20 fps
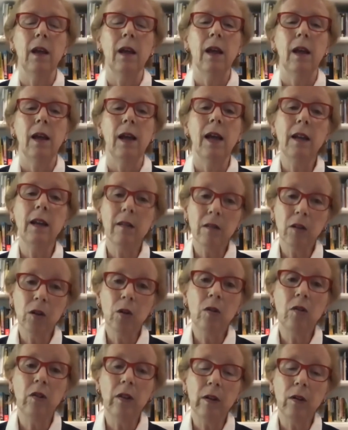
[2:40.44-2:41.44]
And it's a
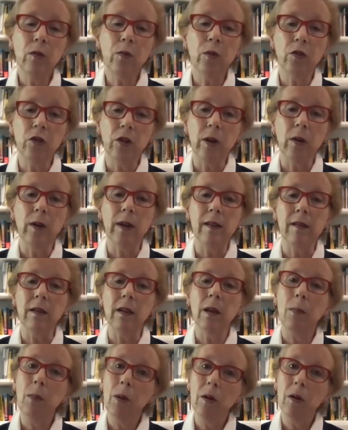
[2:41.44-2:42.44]
good deal for charities and
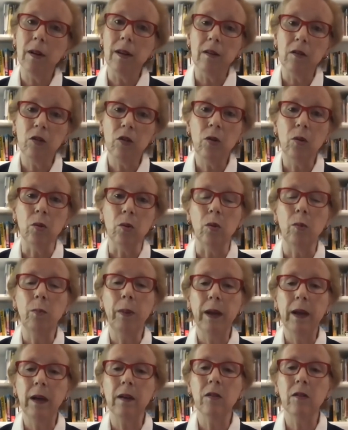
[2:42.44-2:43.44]
communities too,
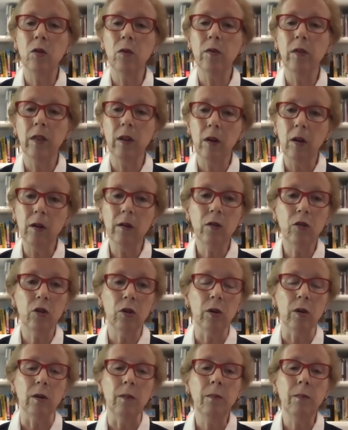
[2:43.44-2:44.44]
because over the long
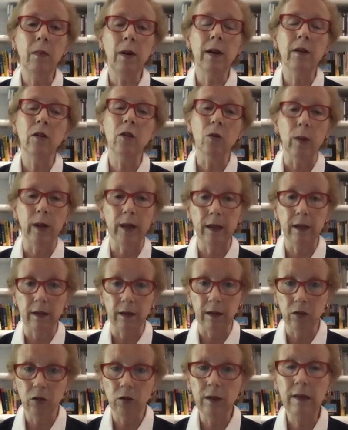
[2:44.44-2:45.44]
term, under the right
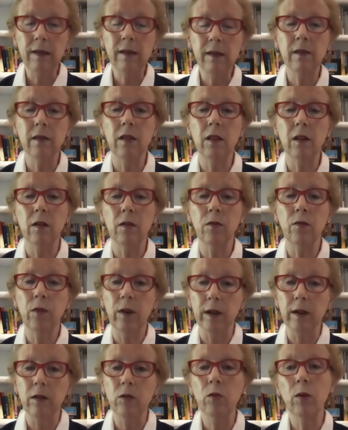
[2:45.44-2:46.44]
conditions, the
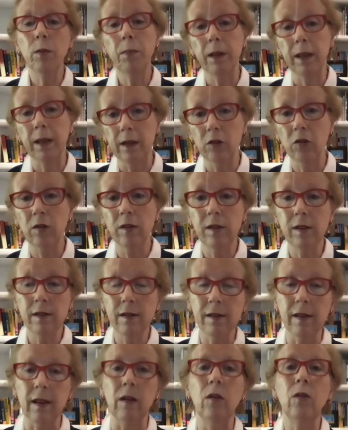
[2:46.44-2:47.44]
fund replenishes
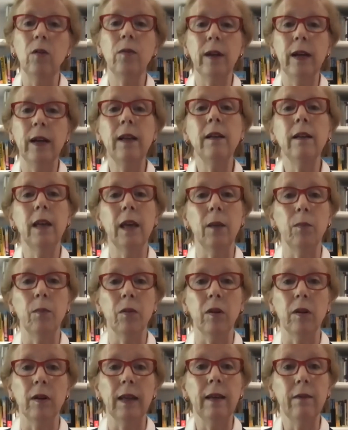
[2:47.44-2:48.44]
itself and keeps
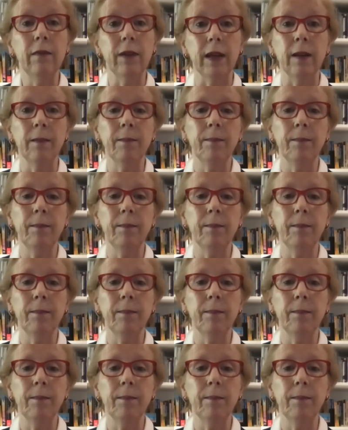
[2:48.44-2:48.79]
on giving.